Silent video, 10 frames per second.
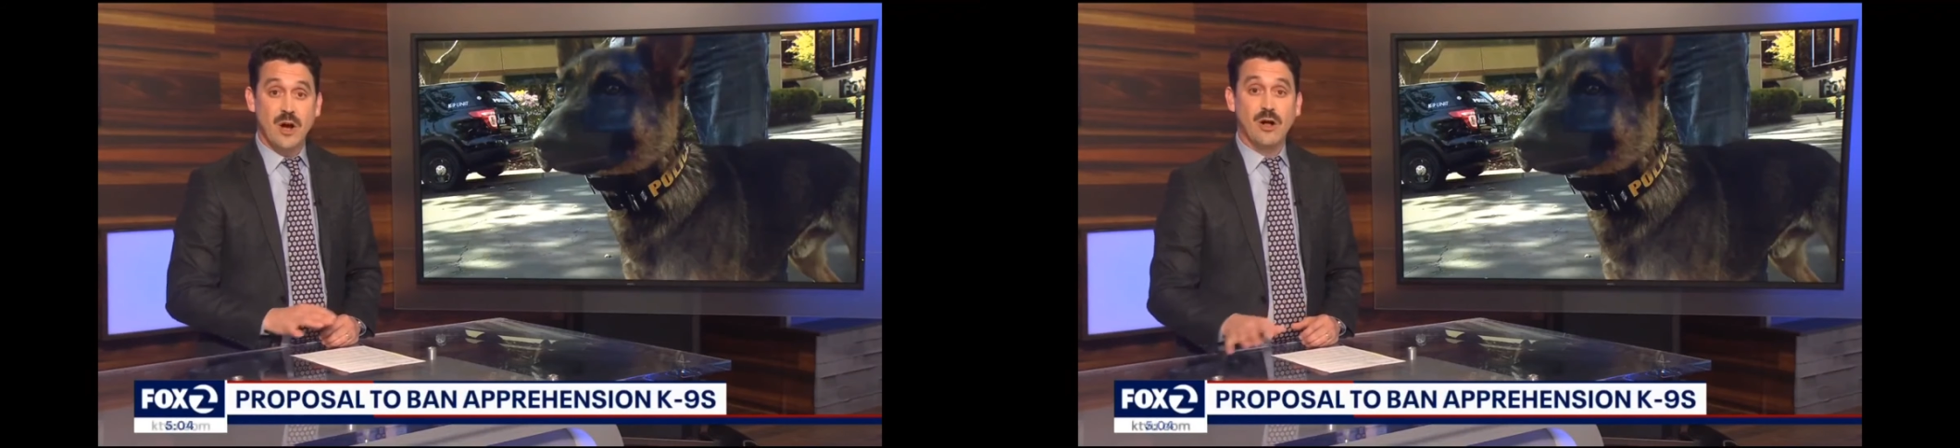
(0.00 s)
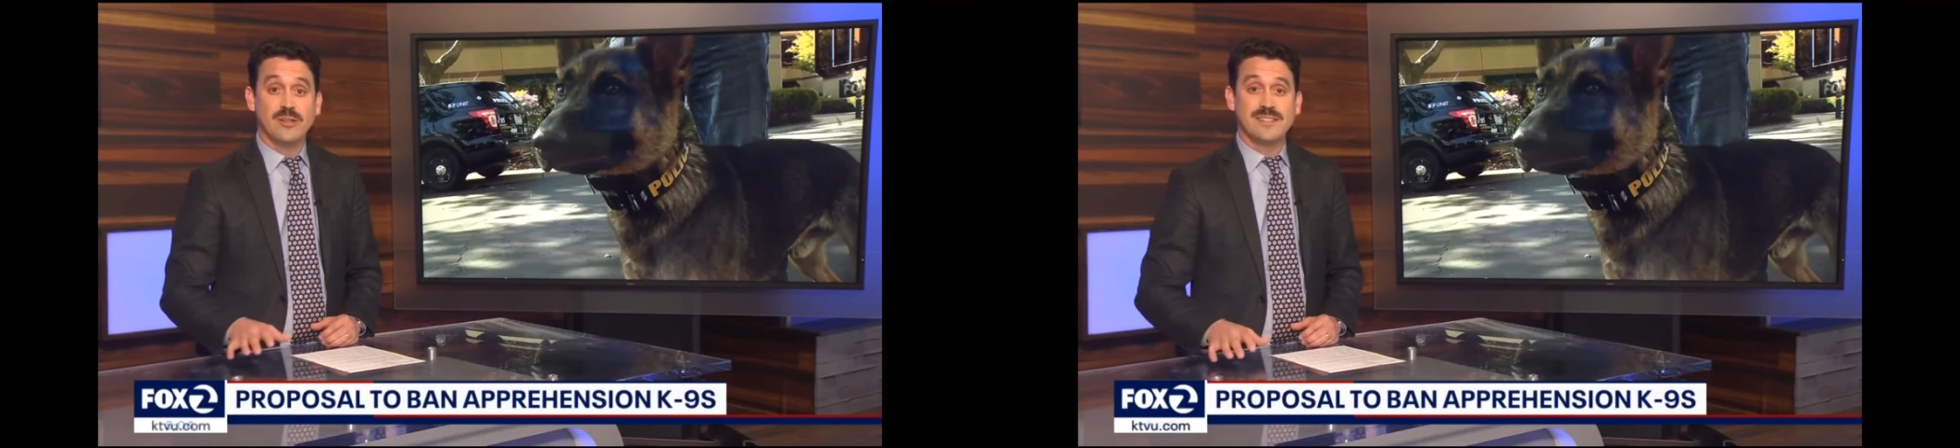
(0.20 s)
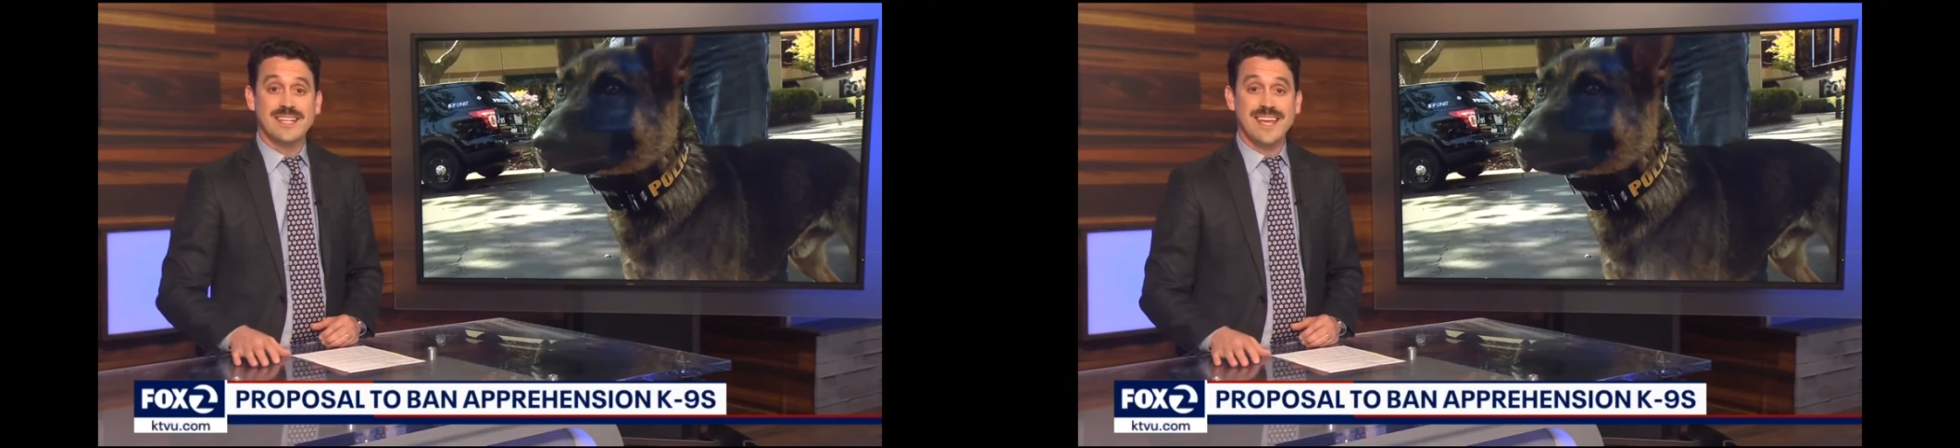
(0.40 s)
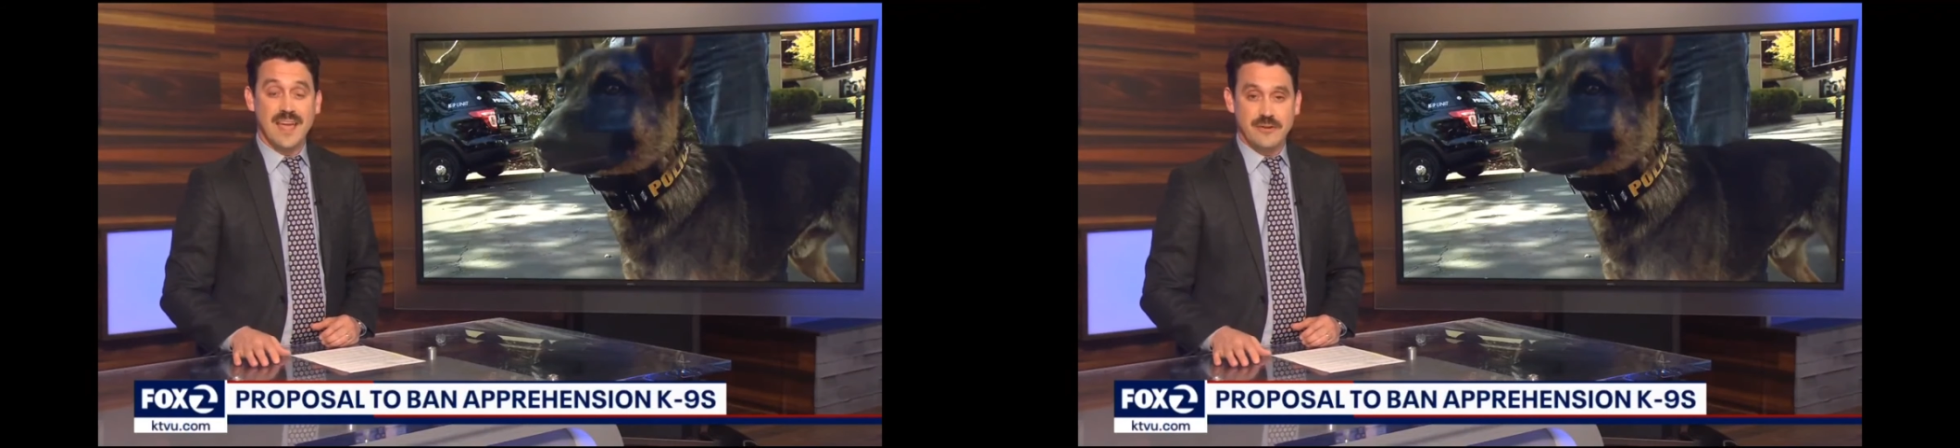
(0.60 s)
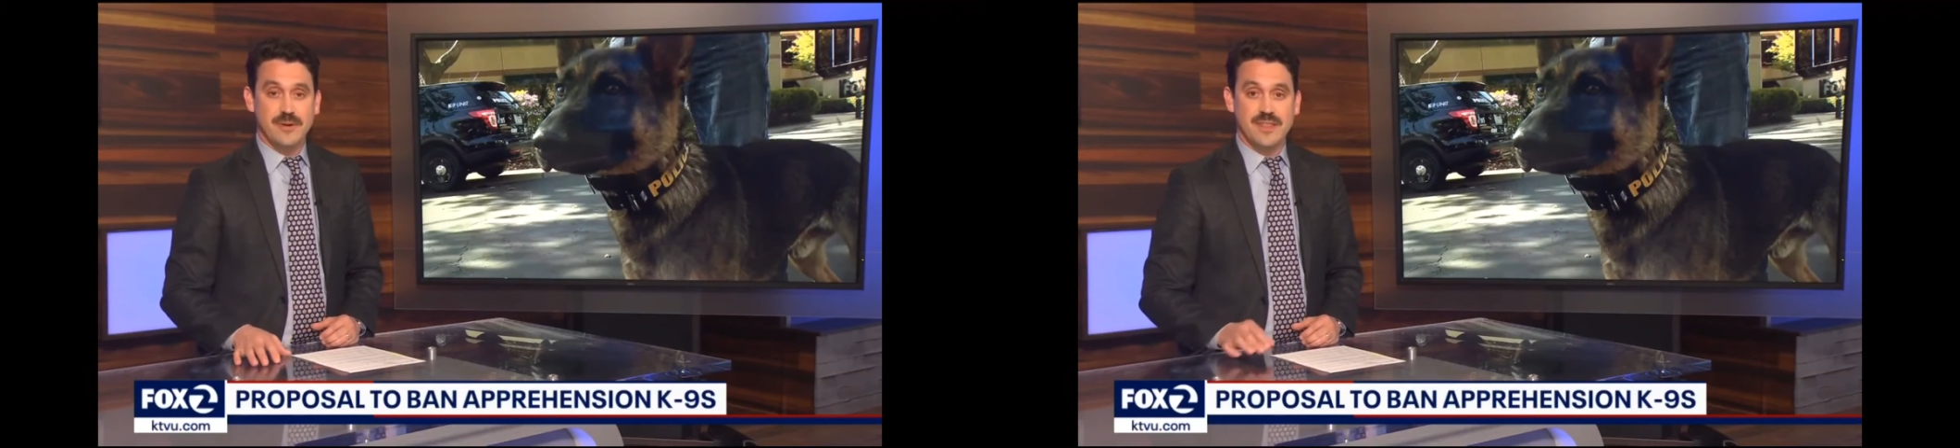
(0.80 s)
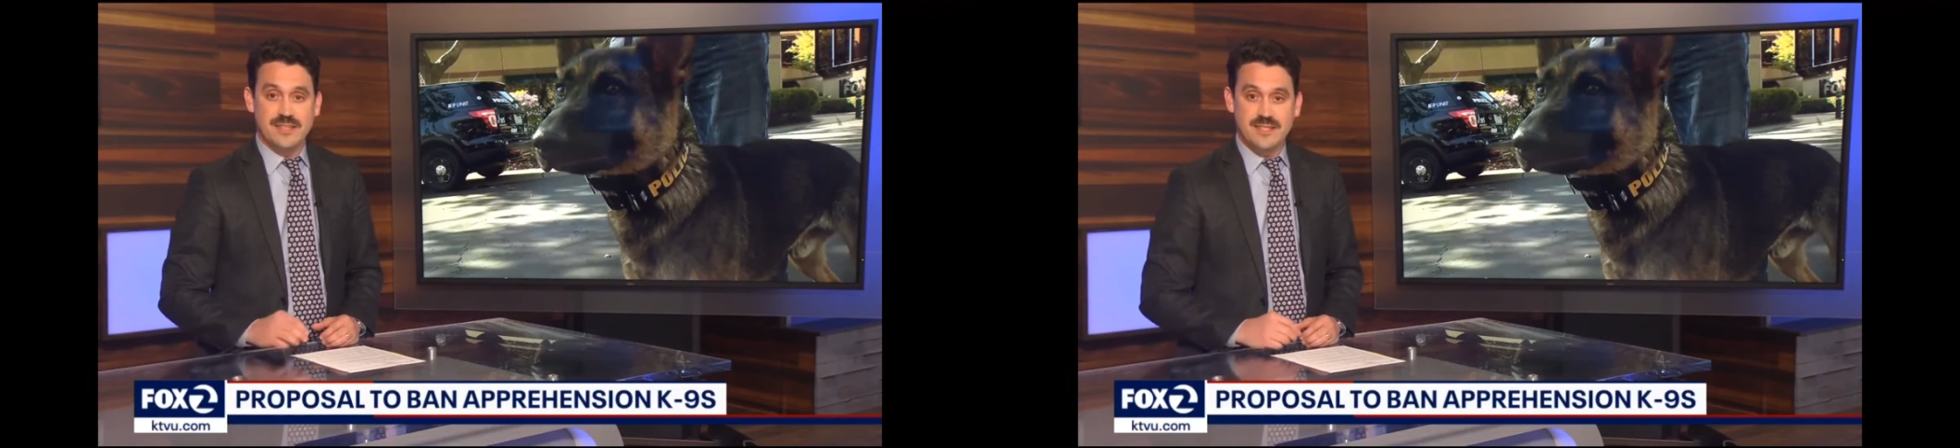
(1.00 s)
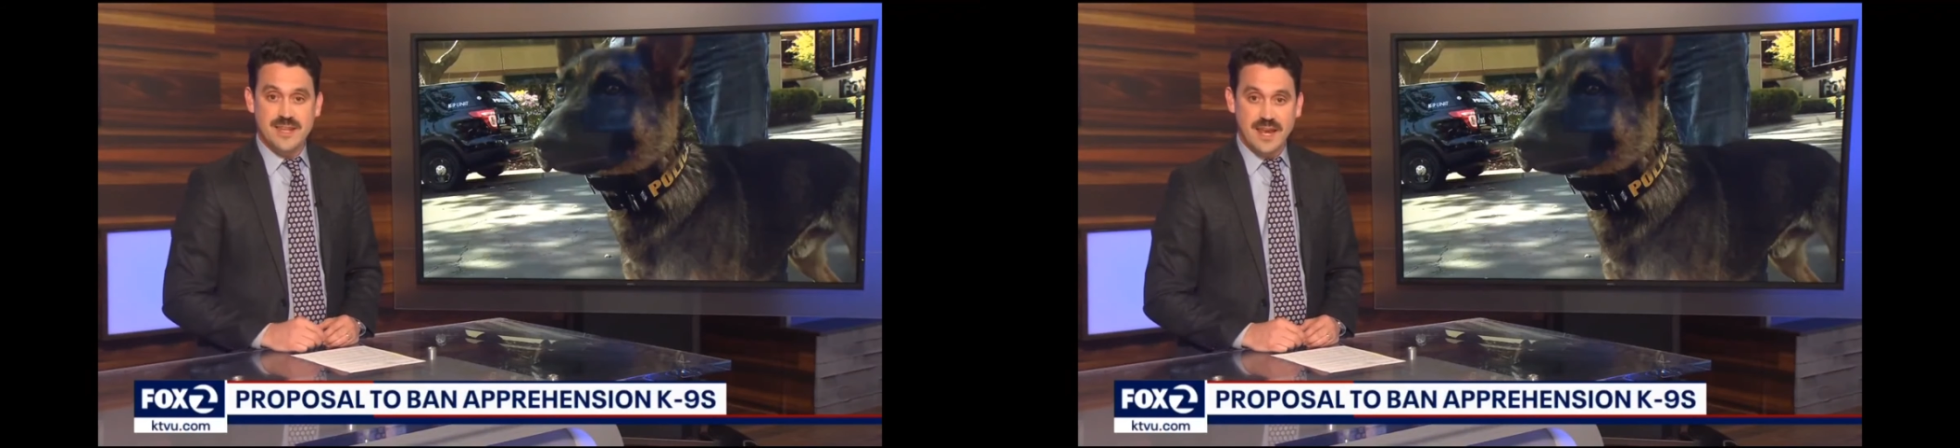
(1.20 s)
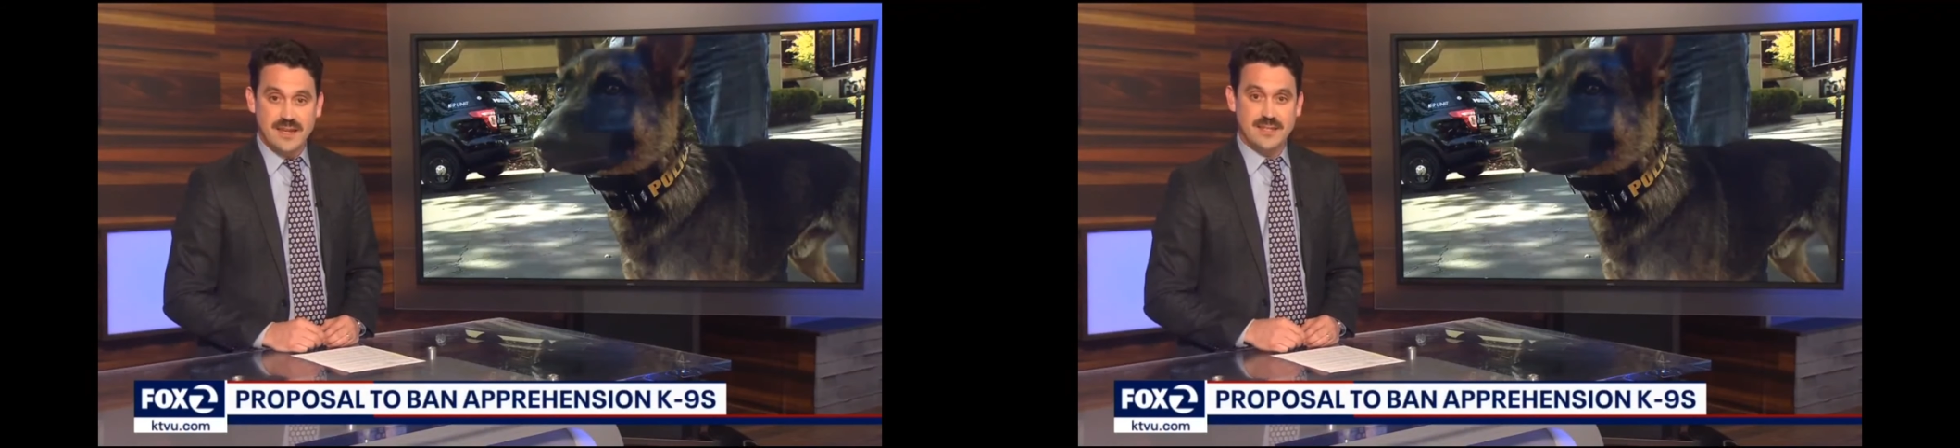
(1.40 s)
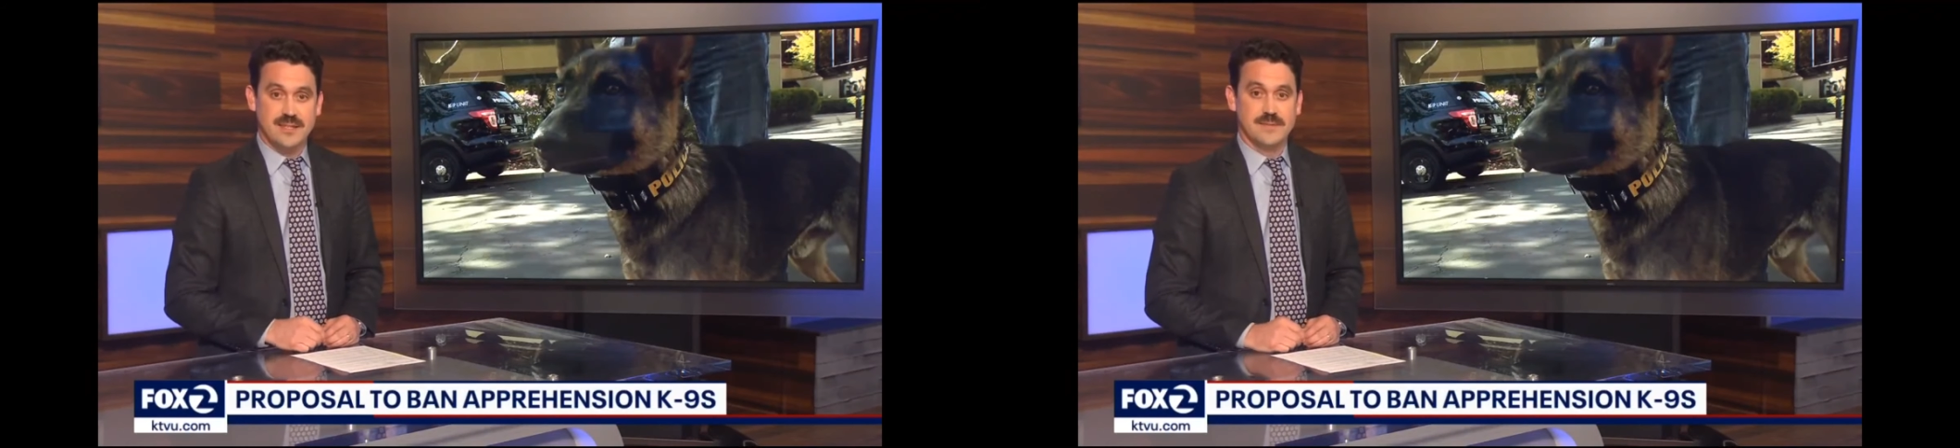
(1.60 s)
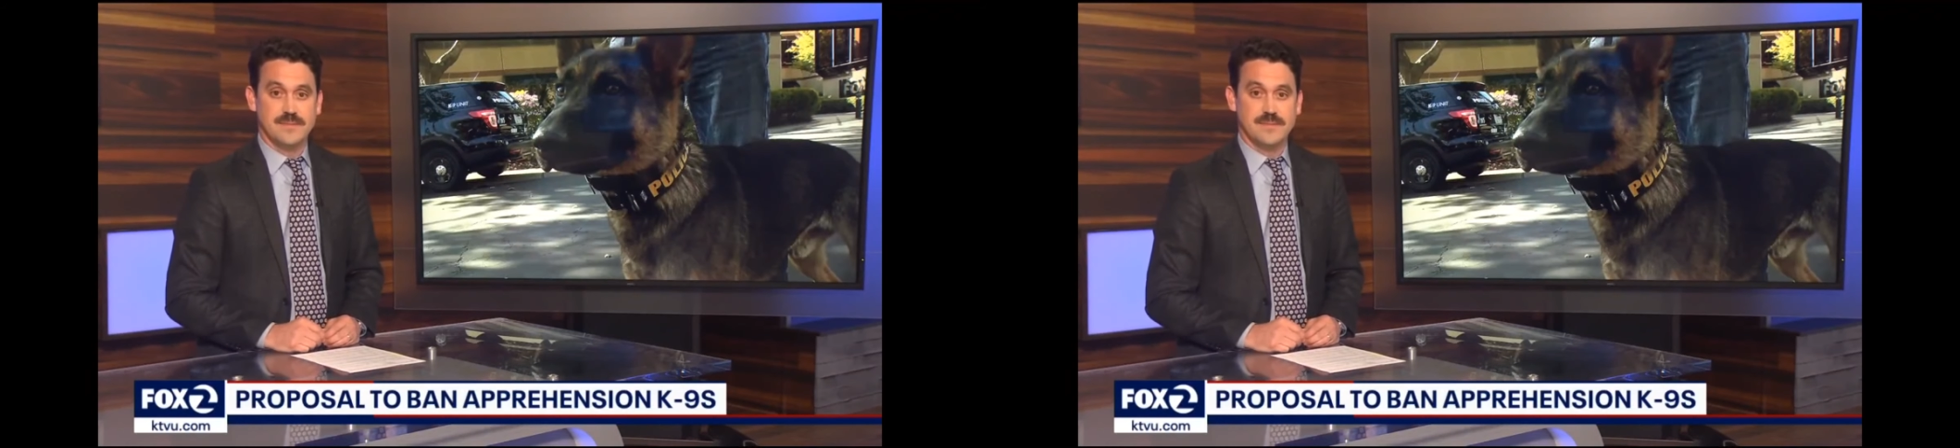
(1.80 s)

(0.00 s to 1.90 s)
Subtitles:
altogether in the state.